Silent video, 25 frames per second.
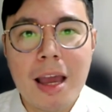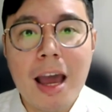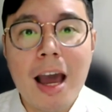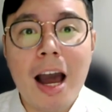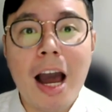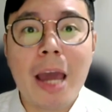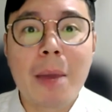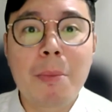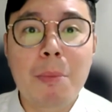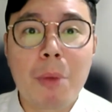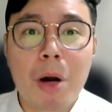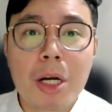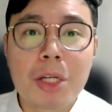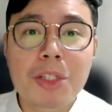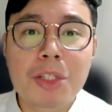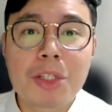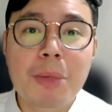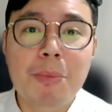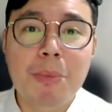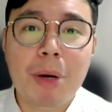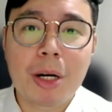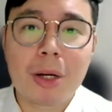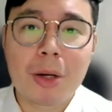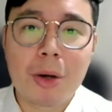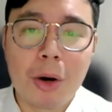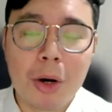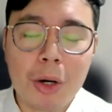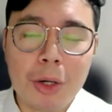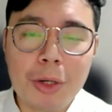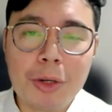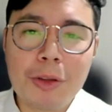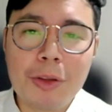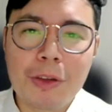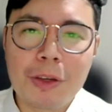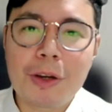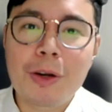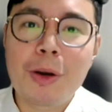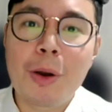I'm RJ
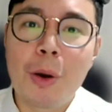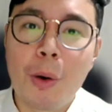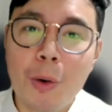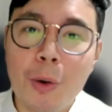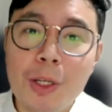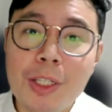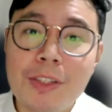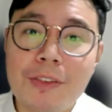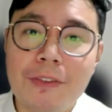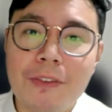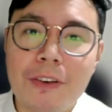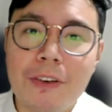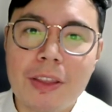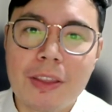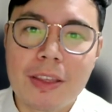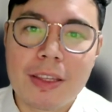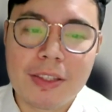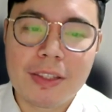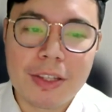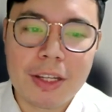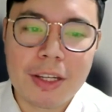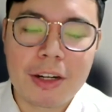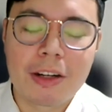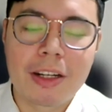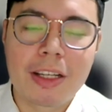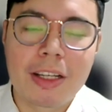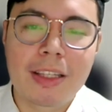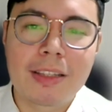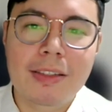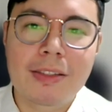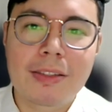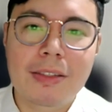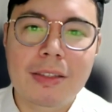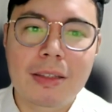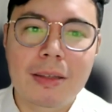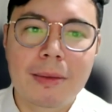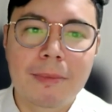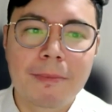Parcon, your host for this series.